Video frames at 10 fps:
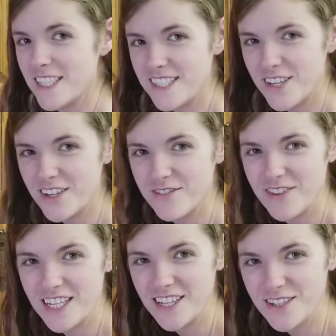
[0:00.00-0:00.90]
started
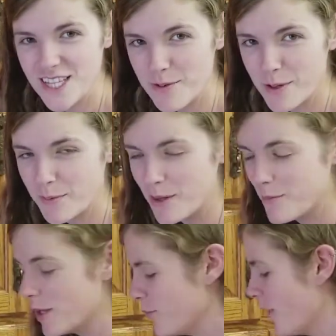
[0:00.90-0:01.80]
videotaping my
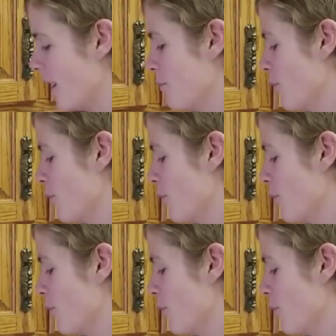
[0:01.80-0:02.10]
meal prep,